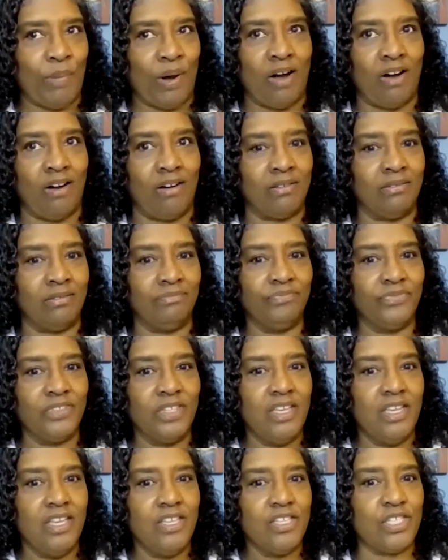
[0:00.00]
ball.
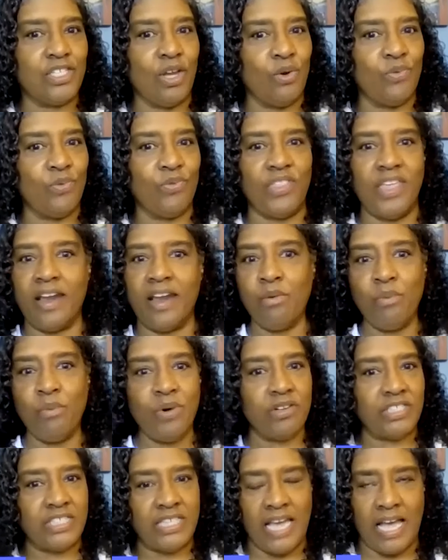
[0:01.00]
So there
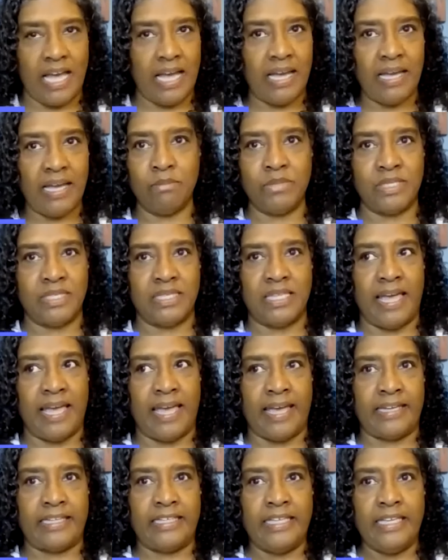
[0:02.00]
were times
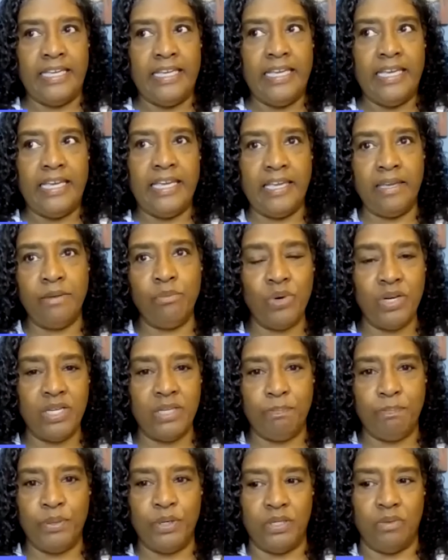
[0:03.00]
that he
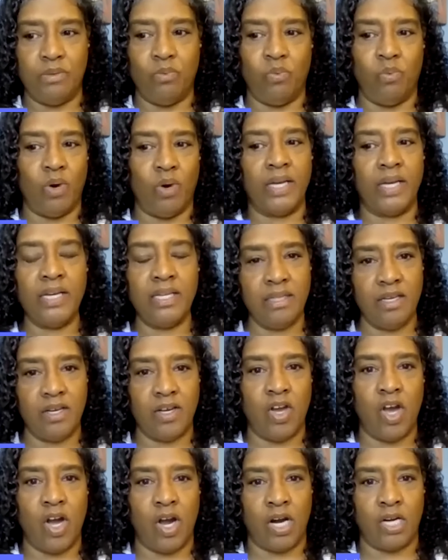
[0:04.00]
would put one in the
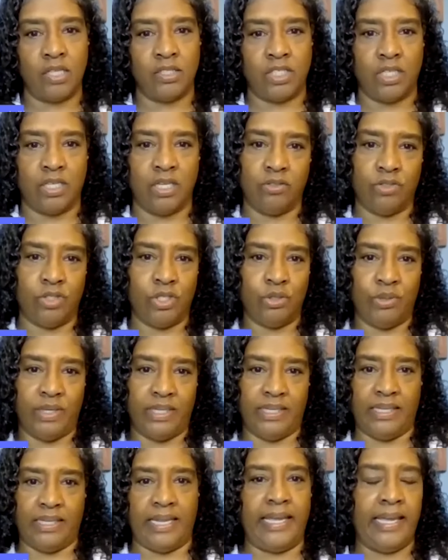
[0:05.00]
car to go to
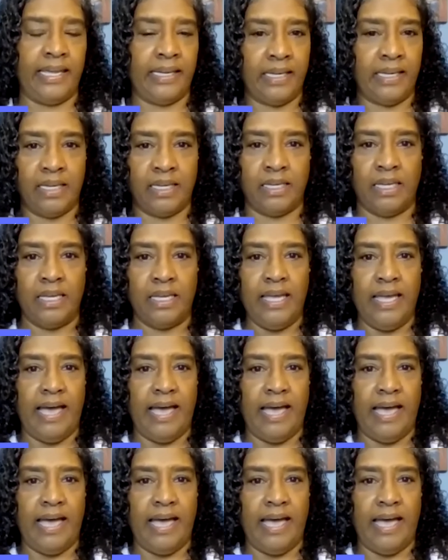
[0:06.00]
Atlanta.